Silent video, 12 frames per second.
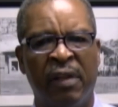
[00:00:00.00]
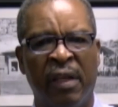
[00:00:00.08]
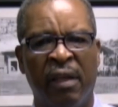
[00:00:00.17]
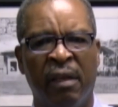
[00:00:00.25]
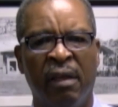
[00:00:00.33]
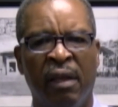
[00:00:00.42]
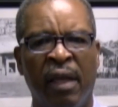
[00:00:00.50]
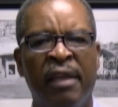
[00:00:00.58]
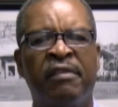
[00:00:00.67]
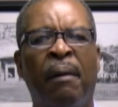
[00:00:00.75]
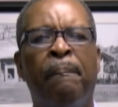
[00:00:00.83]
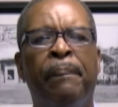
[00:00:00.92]
Day
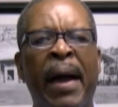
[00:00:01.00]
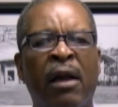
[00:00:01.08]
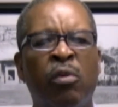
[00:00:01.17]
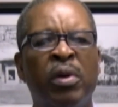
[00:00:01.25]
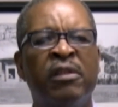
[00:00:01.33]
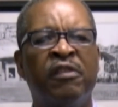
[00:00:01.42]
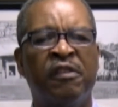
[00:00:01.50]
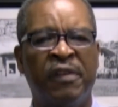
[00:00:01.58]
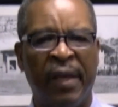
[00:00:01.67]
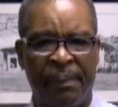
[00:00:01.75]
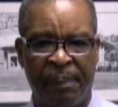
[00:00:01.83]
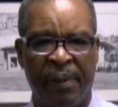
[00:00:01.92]
is a backward
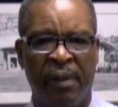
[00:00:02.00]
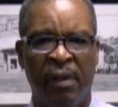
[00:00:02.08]
step